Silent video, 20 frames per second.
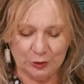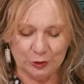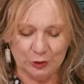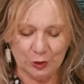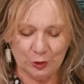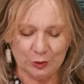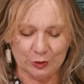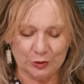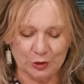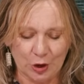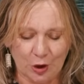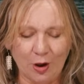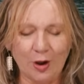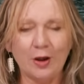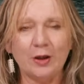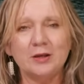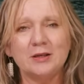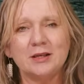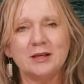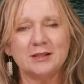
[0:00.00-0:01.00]
You know,
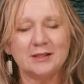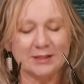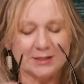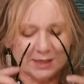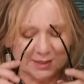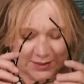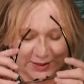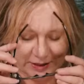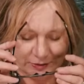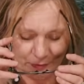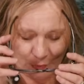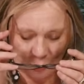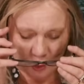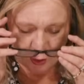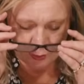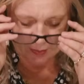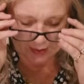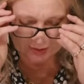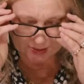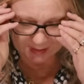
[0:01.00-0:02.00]
God, it says in
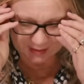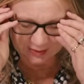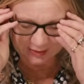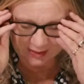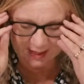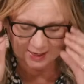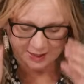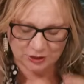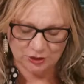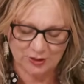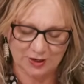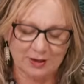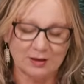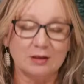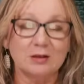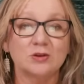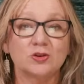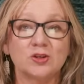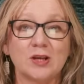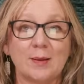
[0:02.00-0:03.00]
Romans,
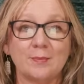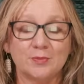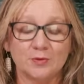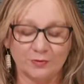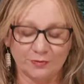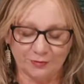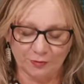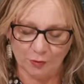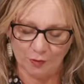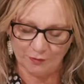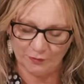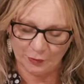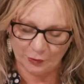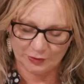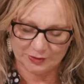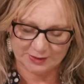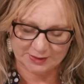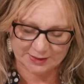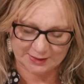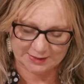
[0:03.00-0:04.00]
actually, chapter 4,
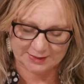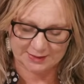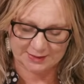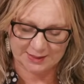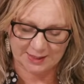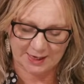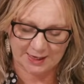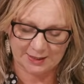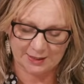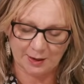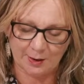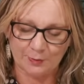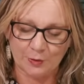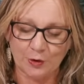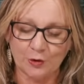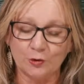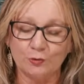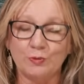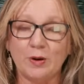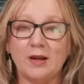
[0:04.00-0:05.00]
verse 16, and I'm
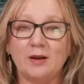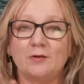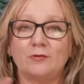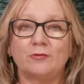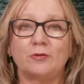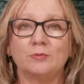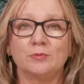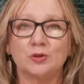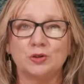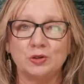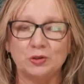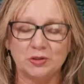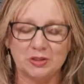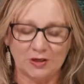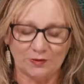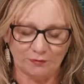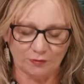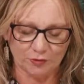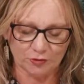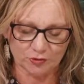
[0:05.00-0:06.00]
going to read it from two
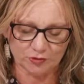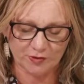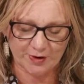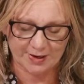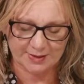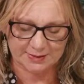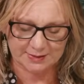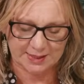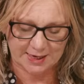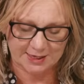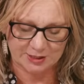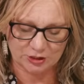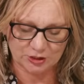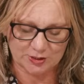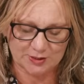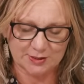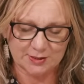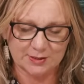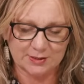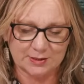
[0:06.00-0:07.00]
different
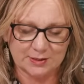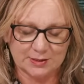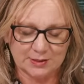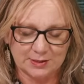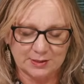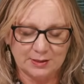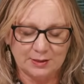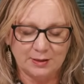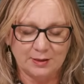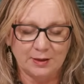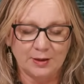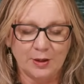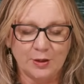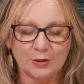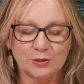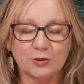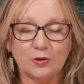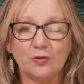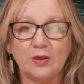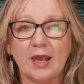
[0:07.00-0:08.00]
translations.
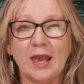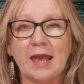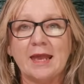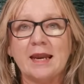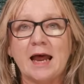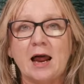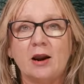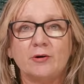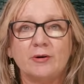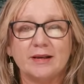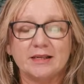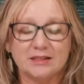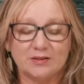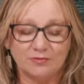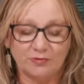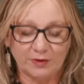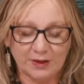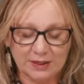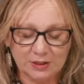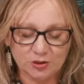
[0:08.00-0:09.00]
So the
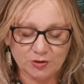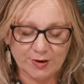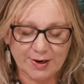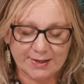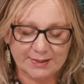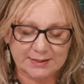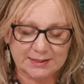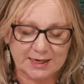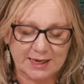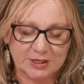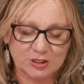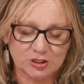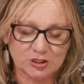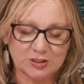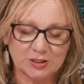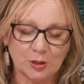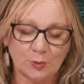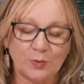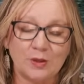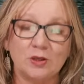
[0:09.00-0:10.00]
NRSV
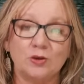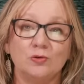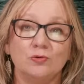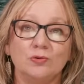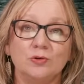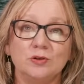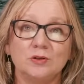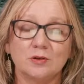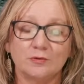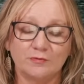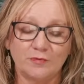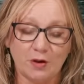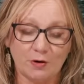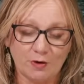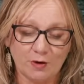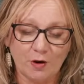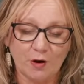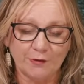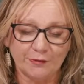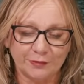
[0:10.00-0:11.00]
translation that we use
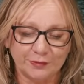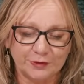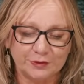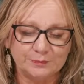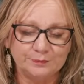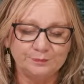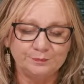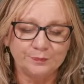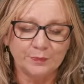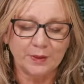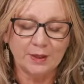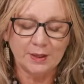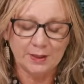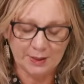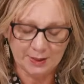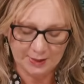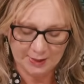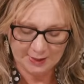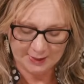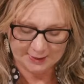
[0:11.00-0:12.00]
very often,
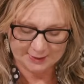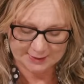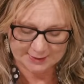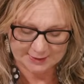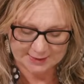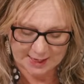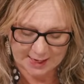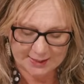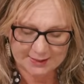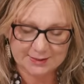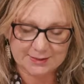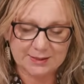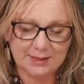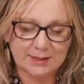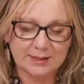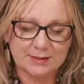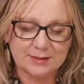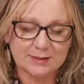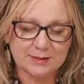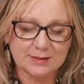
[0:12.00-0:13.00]
it states
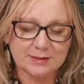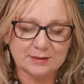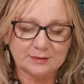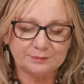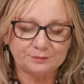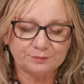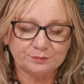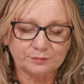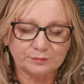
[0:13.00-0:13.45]
this: